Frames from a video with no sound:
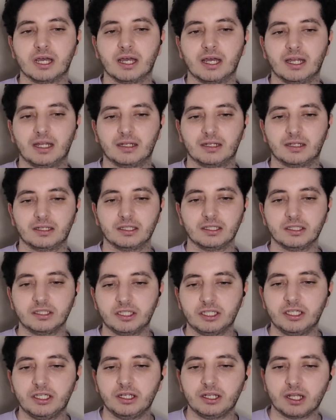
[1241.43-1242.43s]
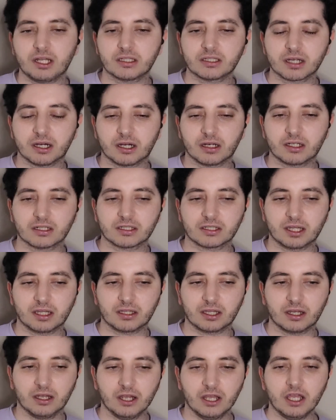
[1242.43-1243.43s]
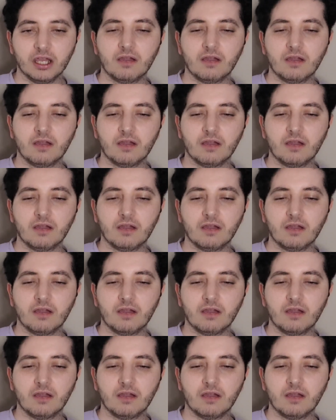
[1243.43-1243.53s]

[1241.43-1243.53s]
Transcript: and he needs to understand that